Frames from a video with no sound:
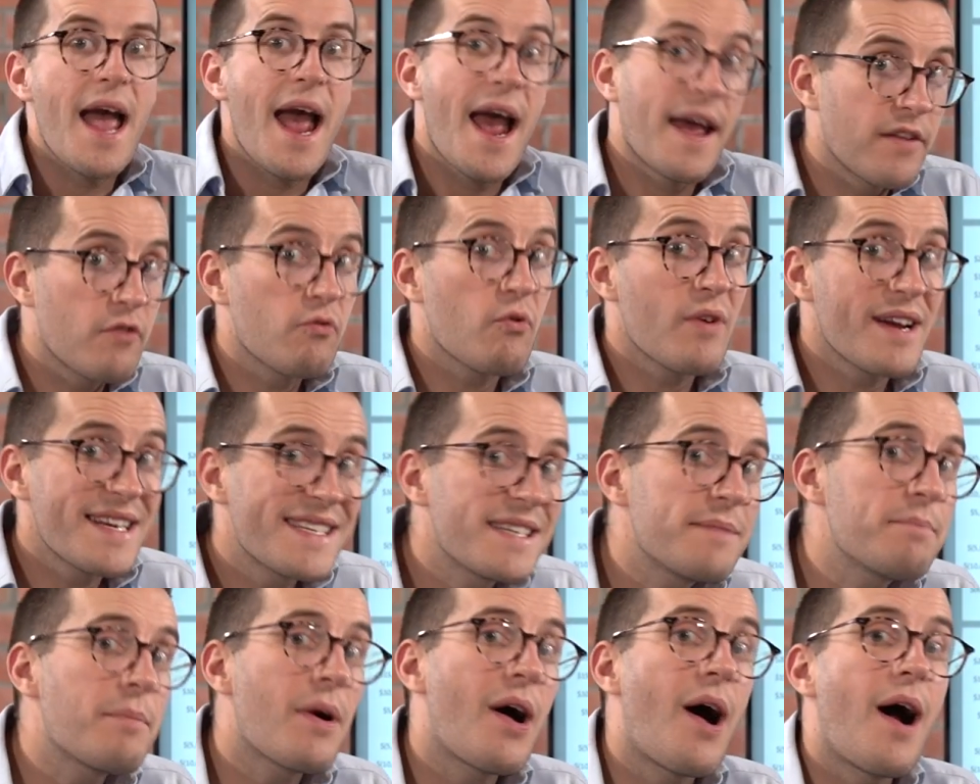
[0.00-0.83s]
And the
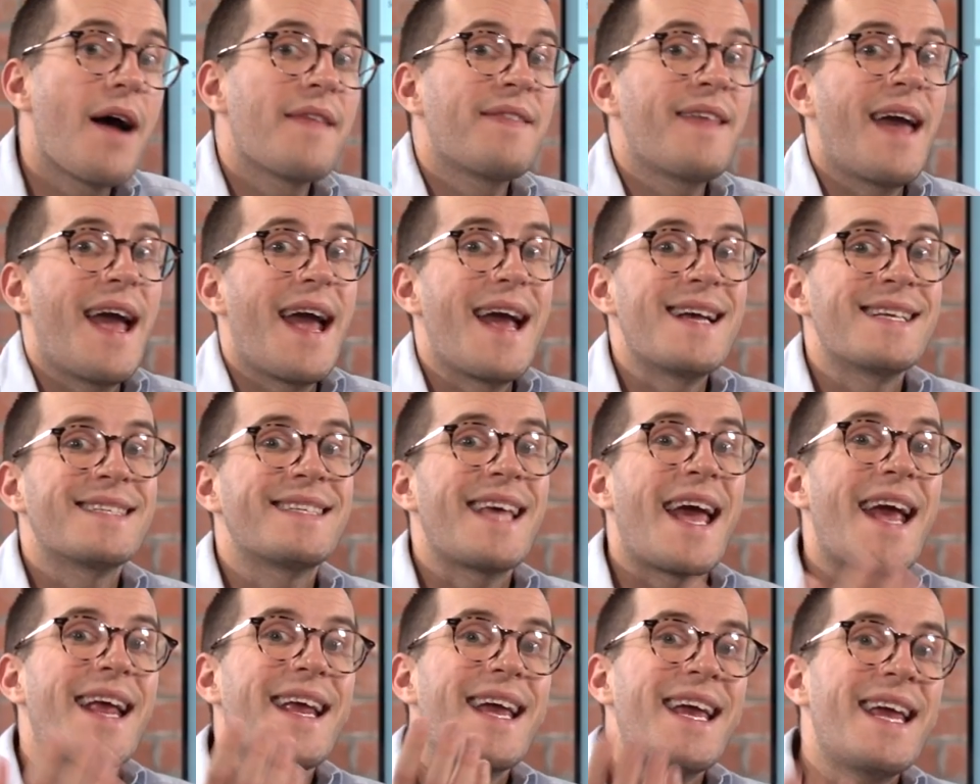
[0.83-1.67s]
reason behind that is
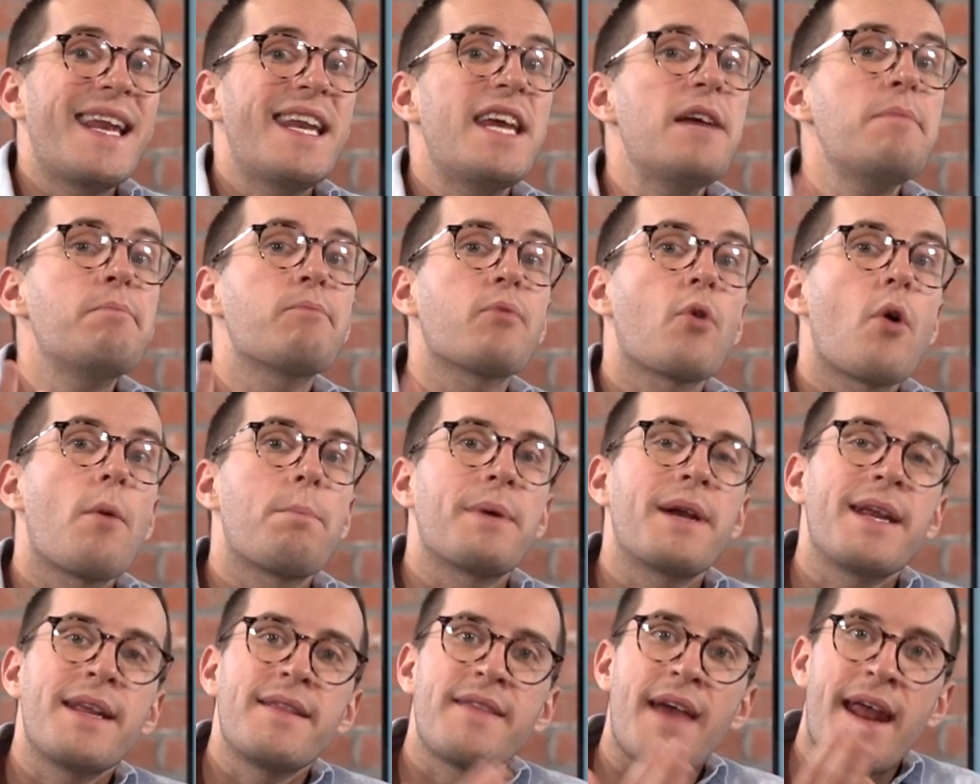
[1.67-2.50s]
that any
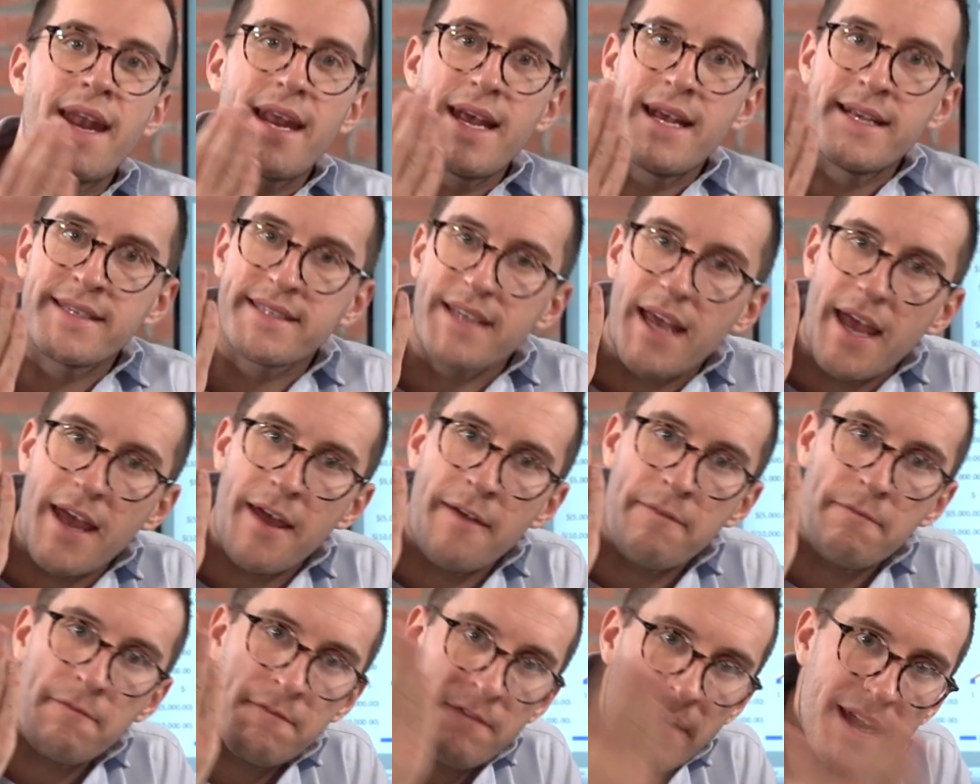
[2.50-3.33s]
property that is
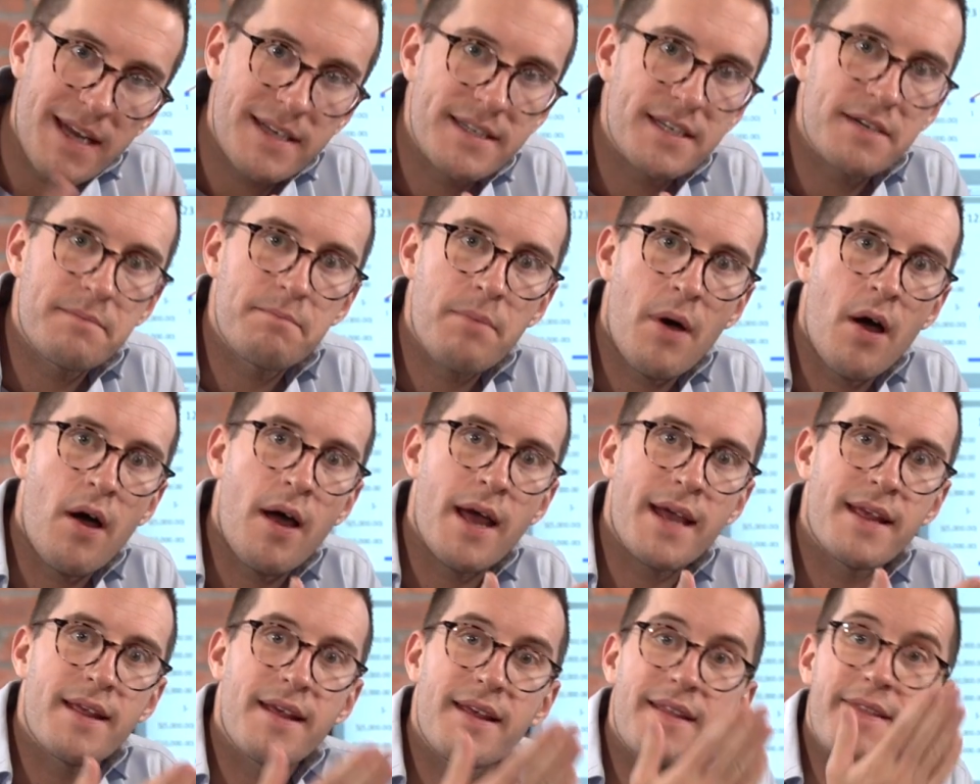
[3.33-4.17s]
affected
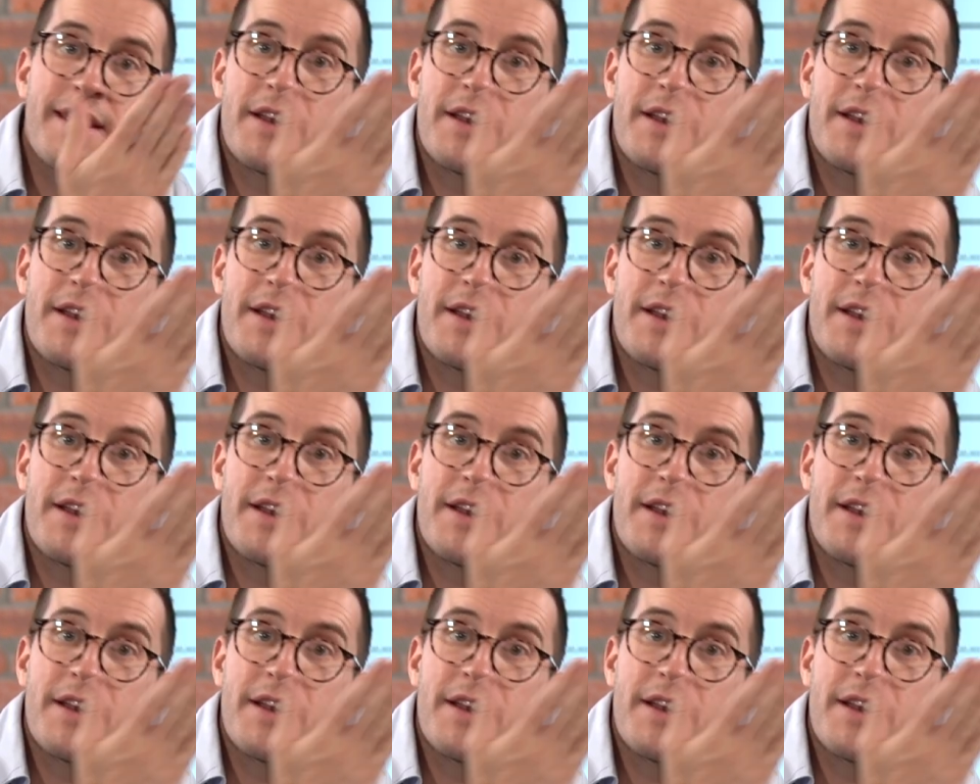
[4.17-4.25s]
by